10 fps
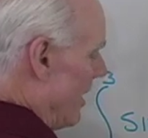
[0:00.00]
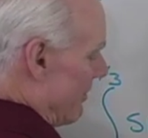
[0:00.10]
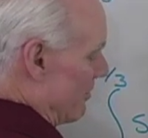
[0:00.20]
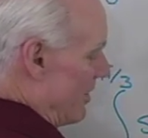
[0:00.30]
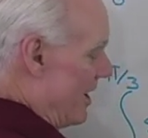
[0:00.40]
I
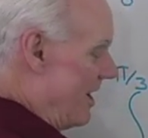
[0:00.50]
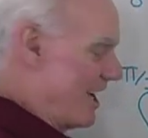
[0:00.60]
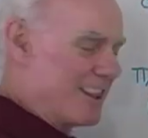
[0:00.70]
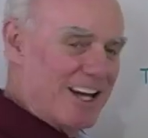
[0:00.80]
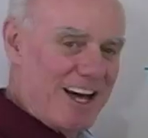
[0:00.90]
have to write it
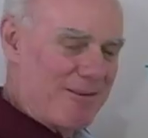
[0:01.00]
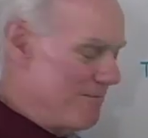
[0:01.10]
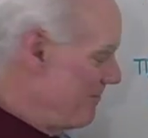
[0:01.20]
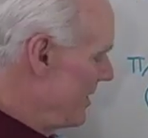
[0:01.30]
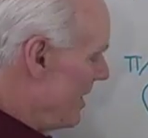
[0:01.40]
like that.
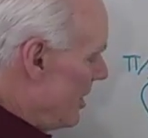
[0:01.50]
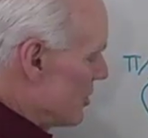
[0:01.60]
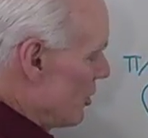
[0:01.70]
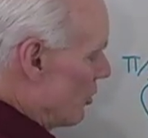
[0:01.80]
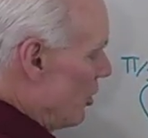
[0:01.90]

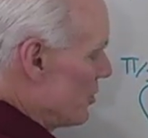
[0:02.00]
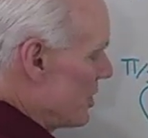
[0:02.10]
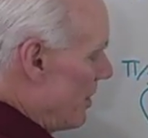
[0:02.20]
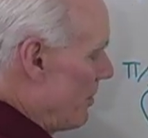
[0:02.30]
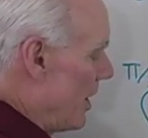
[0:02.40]
So
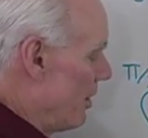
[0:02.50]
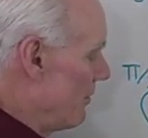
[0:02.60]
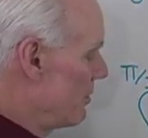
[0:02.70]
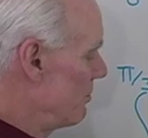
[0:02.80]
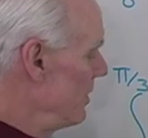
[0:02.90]
cosine pi
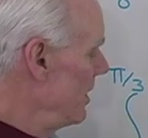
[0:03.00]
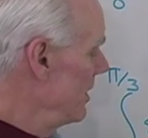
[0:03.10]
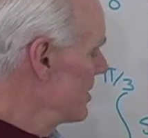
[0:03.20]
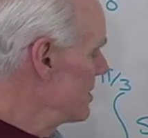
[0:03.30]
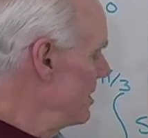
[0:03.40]
over 3,
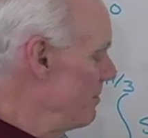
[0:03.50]
let's see,